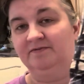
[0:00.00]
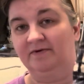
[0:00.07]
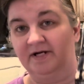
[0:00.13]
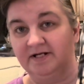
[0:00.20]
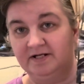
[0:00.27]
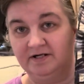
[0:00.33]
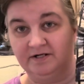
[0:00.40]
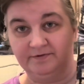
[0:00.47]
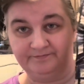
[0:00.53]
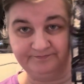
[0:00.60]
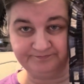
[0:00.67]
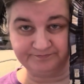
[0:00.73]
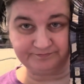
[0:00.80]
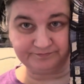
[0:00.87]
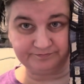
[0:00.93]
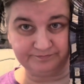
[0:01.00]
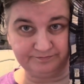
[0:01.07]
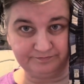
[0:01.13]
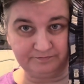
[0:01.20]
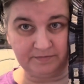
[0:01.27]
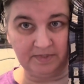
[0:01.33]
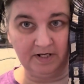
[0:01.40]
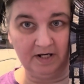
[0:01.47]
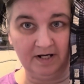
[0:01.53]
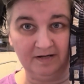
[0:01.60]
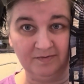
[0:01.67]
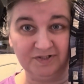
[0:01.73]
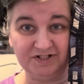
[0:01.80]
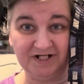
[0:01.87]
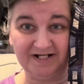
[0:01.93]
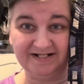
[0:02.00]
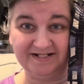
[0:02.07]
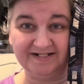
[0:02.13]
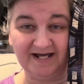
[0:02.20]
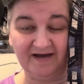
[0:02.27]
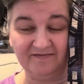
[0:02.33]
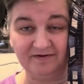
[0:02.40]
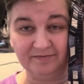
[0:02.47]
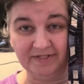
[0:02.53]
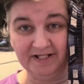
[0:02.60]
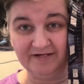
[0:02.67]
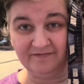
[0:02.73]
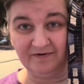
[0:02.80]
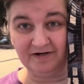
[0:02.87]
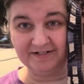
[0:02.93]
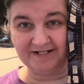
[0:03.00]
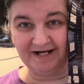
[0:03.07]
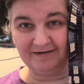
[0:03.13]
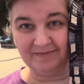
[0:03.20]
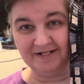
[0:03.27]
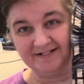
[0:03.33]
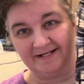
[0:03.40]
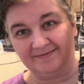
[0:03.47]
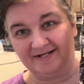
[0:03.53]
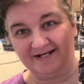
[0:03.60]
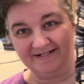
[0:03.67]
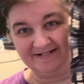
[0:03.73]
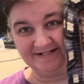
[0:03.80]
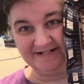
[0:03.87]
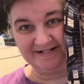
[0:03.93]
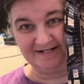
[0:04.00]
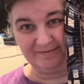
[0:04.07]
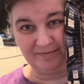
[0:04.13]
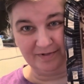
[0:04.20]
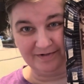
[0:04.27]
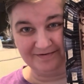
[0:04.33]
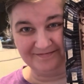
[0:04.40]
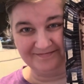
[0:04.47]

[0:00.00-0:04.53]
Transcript: right here, which I need to have completely frogged out by the time I get to December.